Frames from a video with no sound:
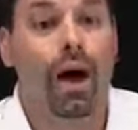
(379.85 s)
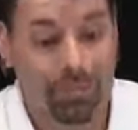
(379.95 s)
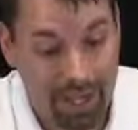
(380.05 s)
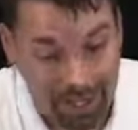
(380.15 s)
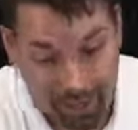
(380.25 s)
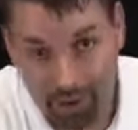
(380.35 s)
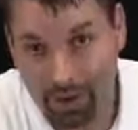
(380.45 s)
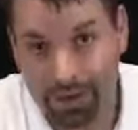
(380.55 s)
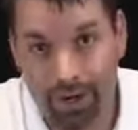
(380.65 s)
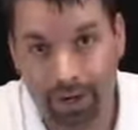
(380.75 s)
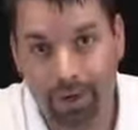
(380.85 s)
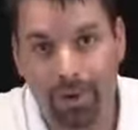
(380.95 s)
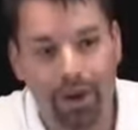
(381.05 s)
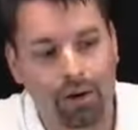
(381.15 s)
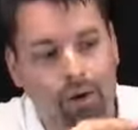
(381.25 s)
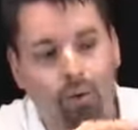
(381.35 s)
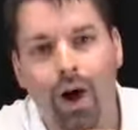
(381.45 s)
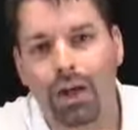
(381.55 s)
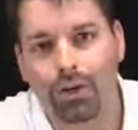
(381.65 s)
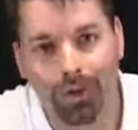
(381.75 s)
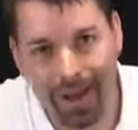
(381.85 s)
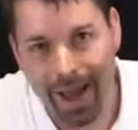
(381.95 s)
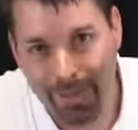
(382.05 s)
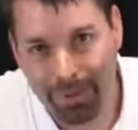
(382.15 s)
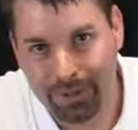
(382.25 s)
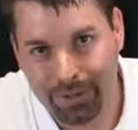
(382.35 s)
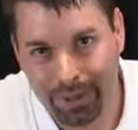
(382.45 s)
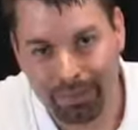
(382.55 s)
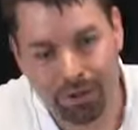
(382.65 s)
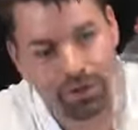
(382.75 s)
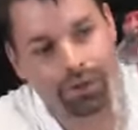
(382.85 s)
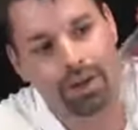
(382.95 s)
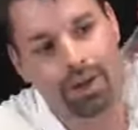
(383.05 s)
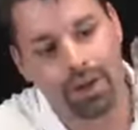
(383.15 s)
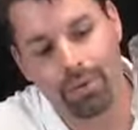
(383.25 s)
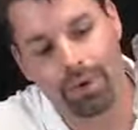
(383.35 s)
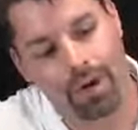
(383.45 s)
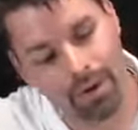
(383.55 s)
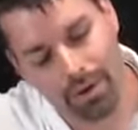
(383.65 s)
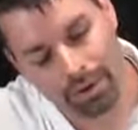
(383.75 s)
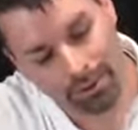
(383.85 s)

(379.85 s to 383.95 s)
I'm taking all the air out of the bottle. Watch what happens to the balloon. Here we go.